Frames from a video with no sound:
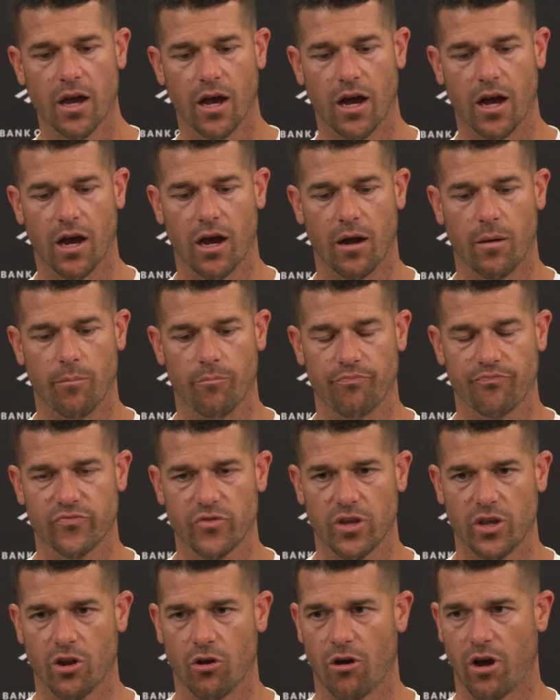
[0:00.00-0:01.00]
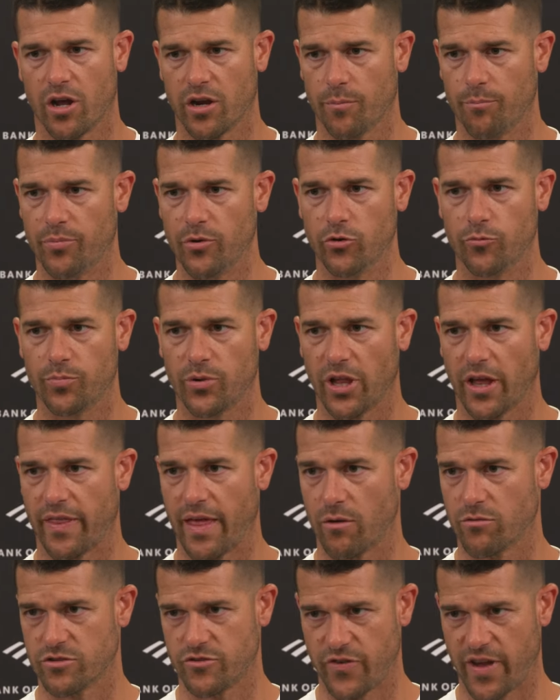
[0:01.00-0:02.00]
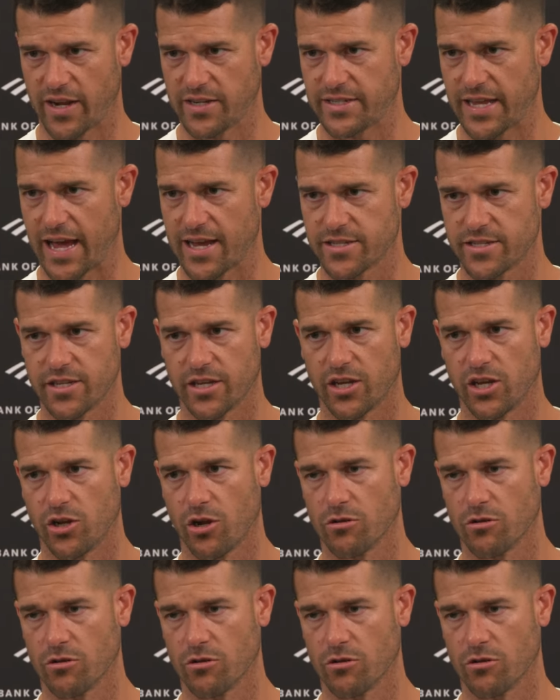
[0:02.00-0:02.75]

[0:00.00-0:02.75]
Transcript: Um, you know, on a boot play that was fantastic.